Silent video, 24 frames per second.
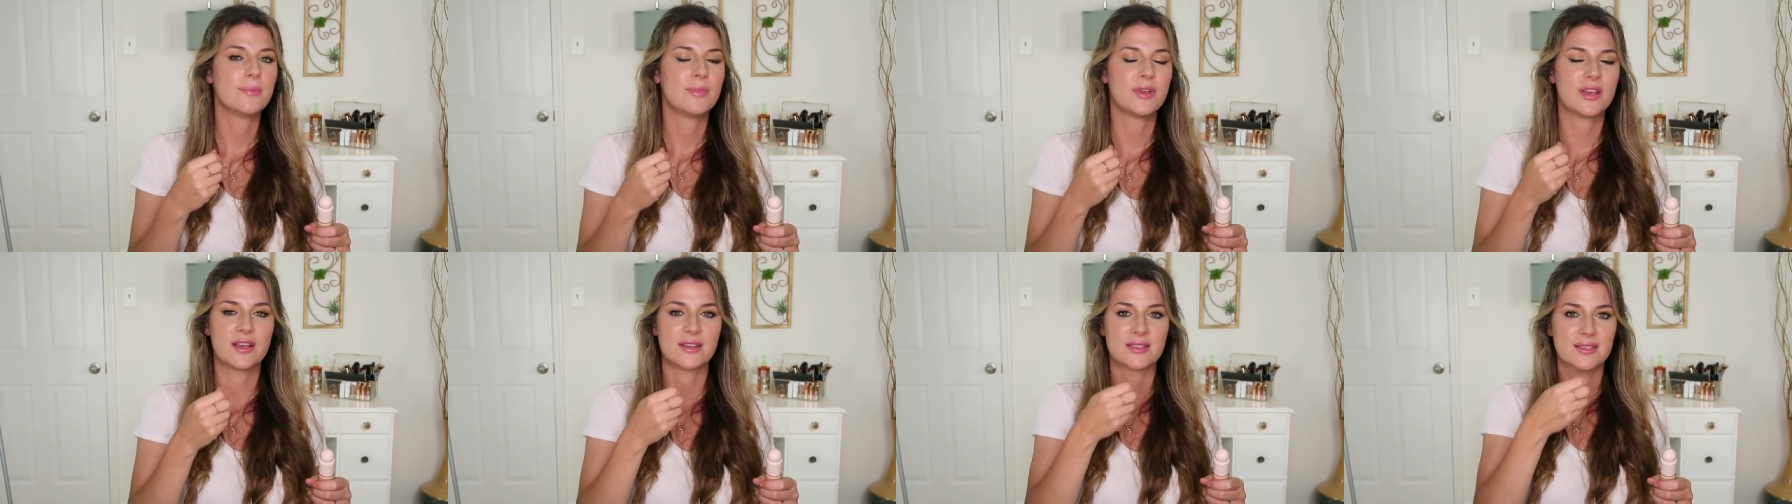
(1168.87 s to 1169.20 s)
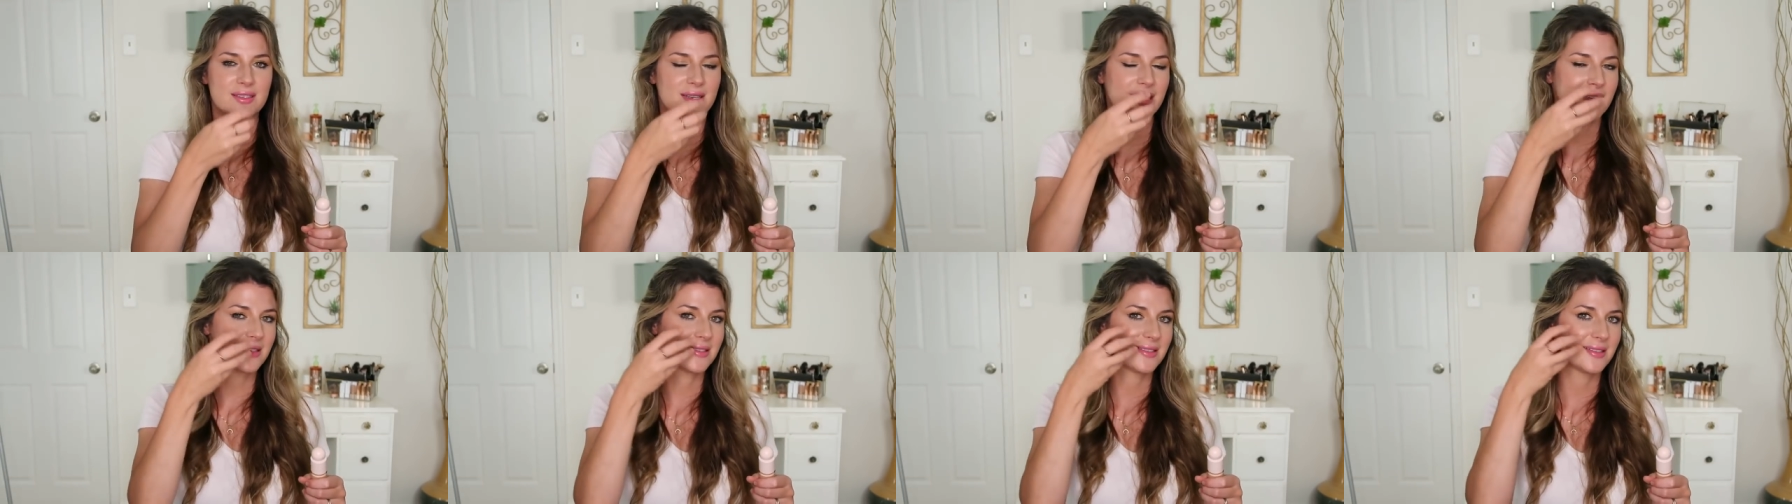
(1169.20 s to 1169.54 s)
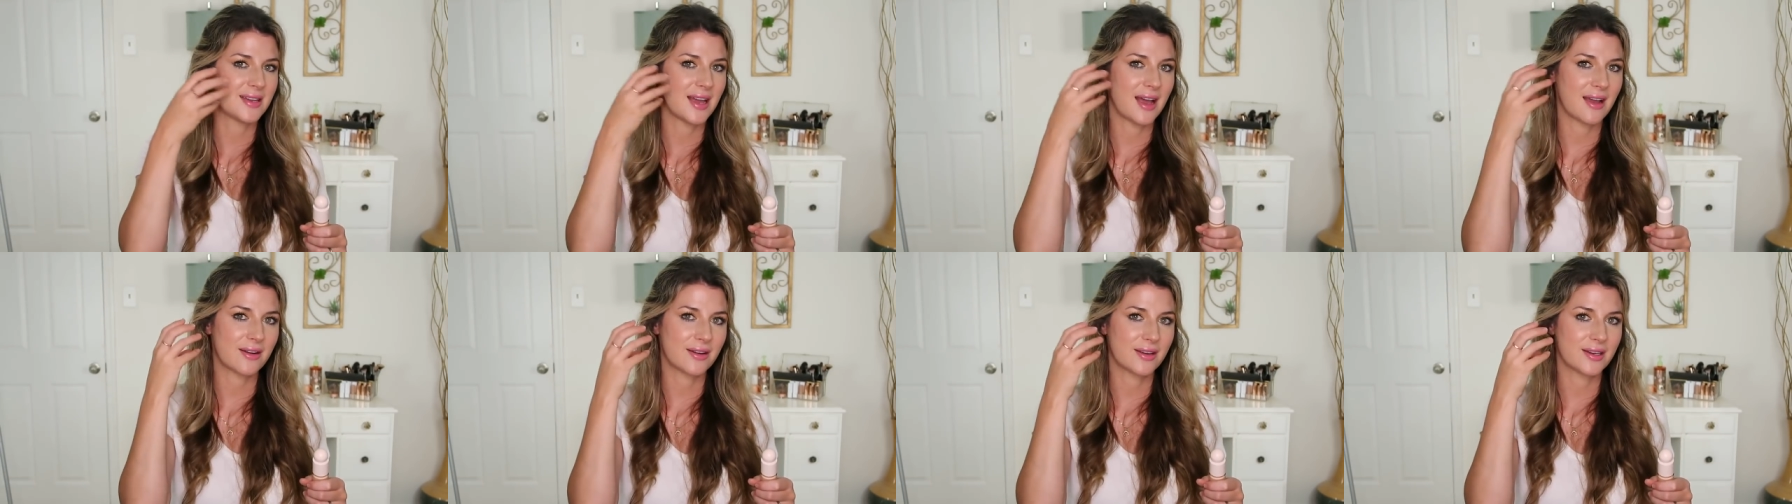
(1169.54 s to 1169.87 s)
because
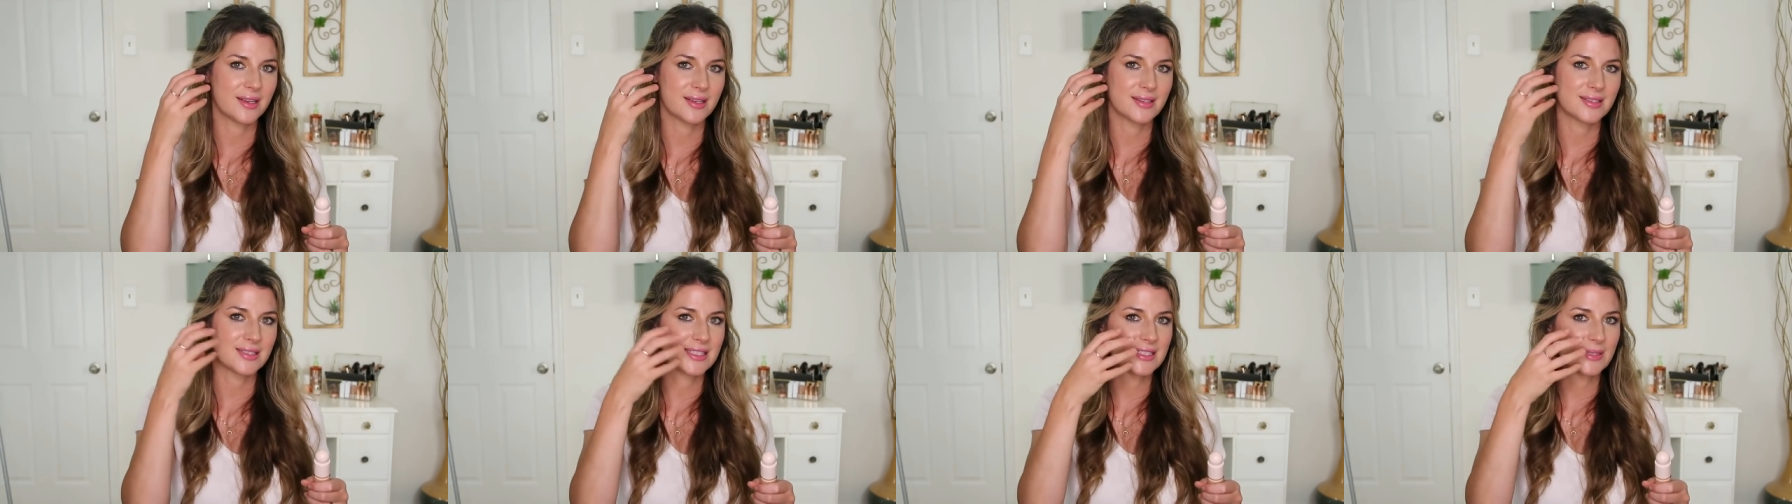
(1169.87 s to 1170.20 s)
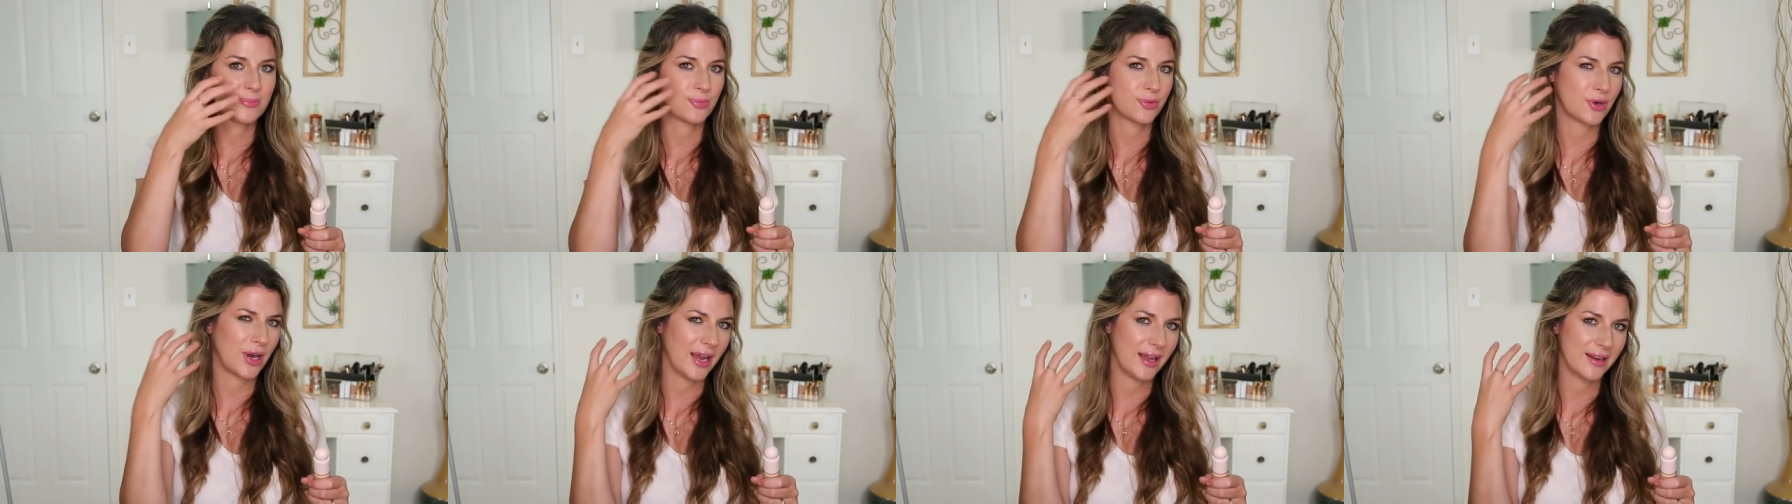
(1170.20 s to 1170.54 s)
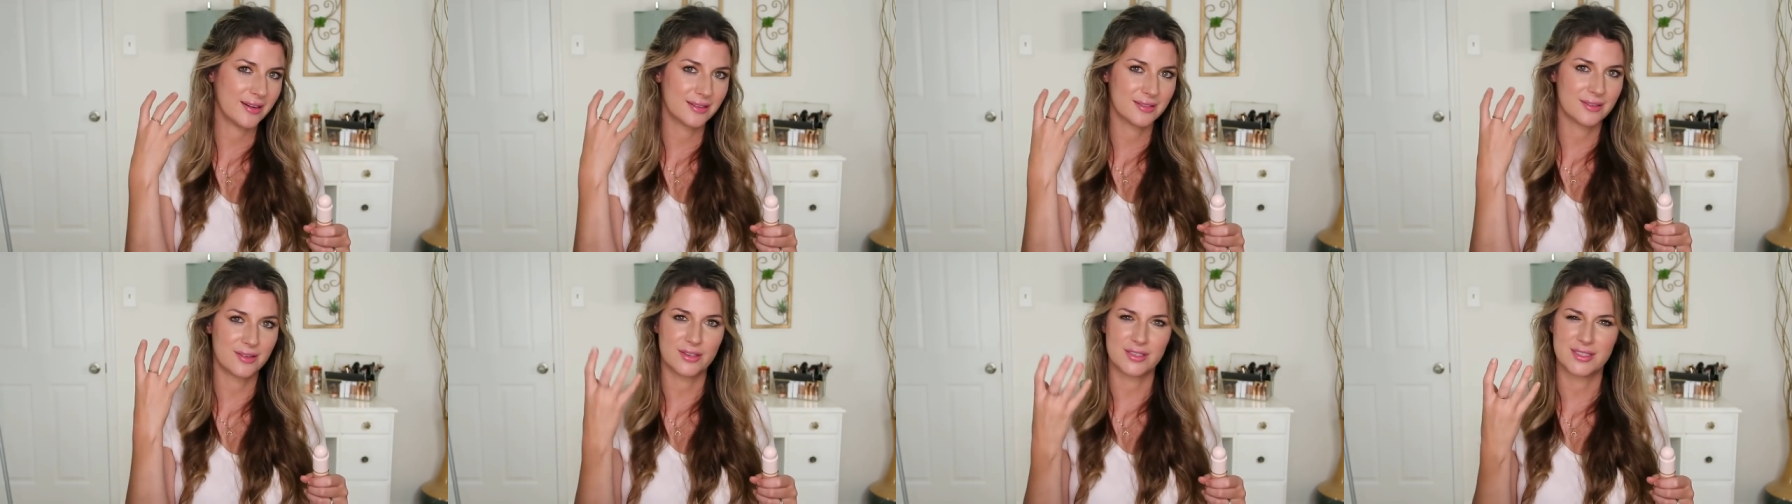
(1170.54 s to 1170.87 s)
it's not gonna
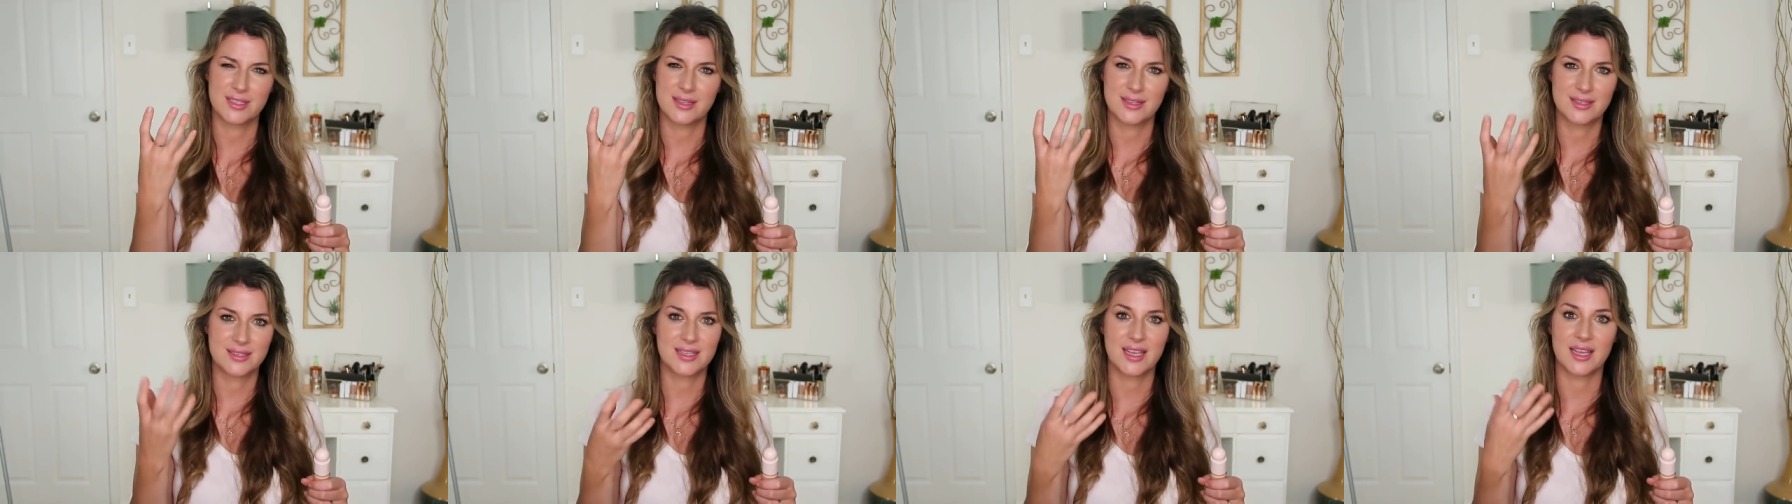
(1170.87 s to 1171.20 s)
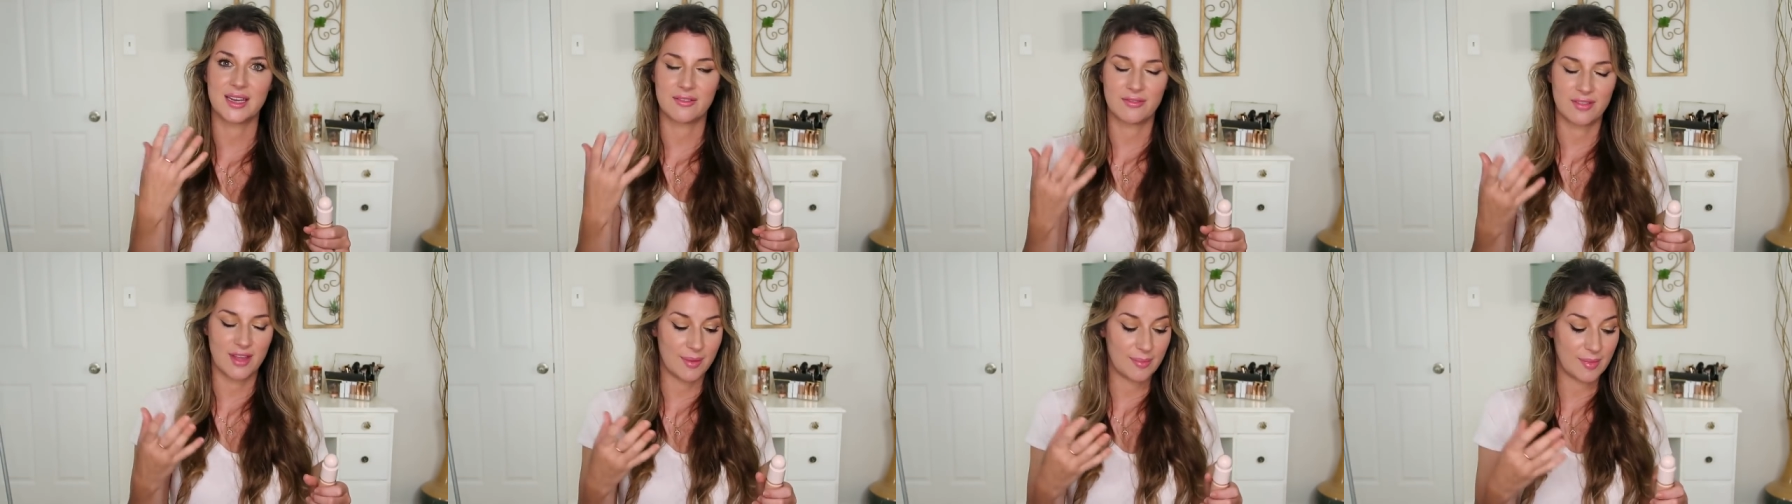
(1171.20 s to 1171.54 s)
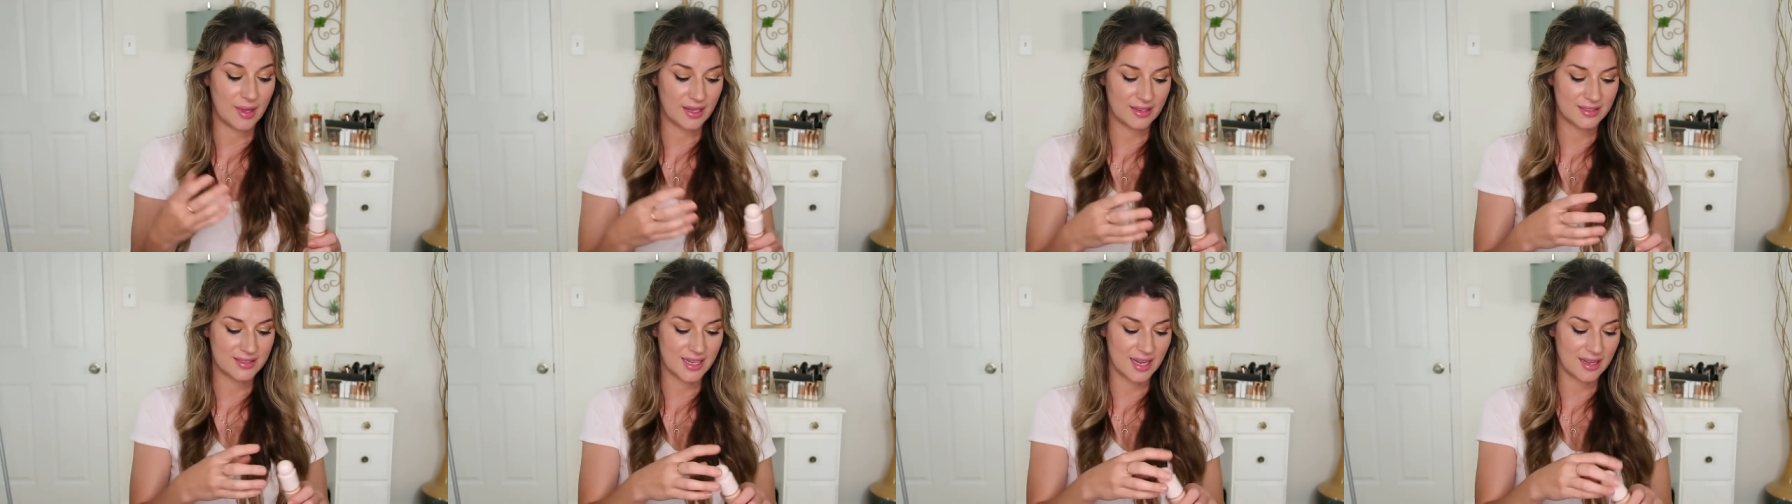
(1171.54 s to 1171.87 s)
spread onto the skin if that
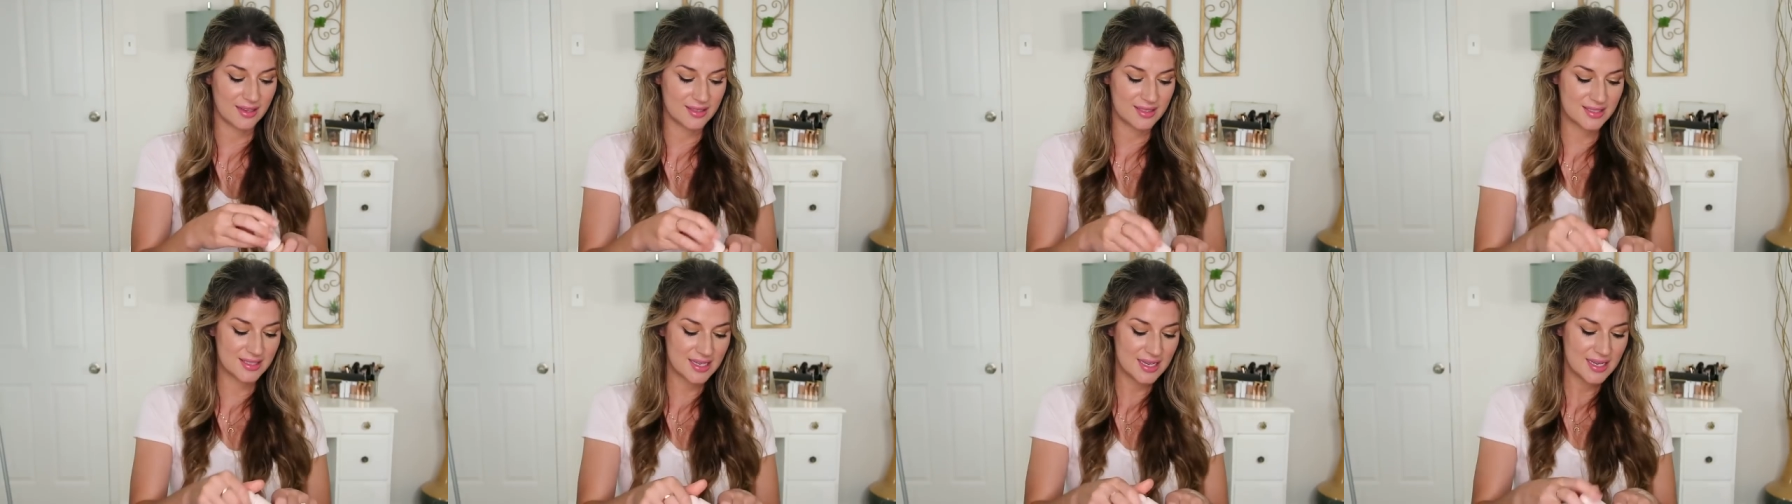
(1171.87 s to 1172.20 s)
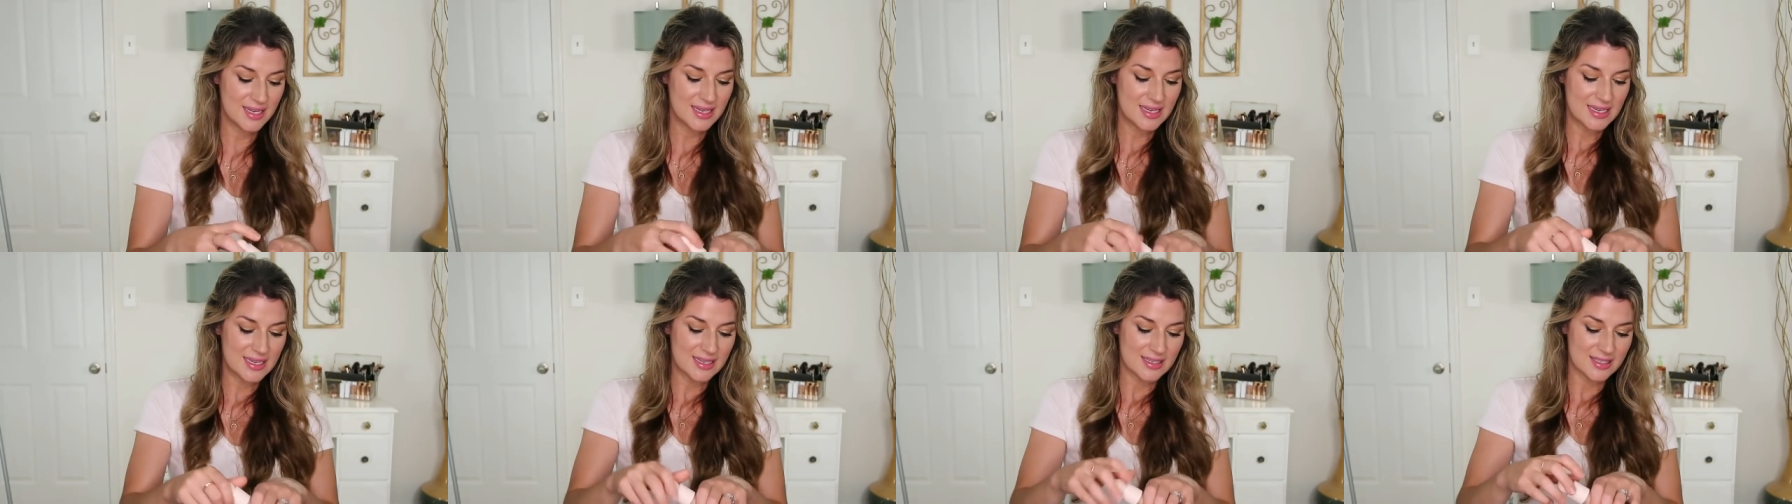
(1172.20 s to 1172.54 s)
makes sense.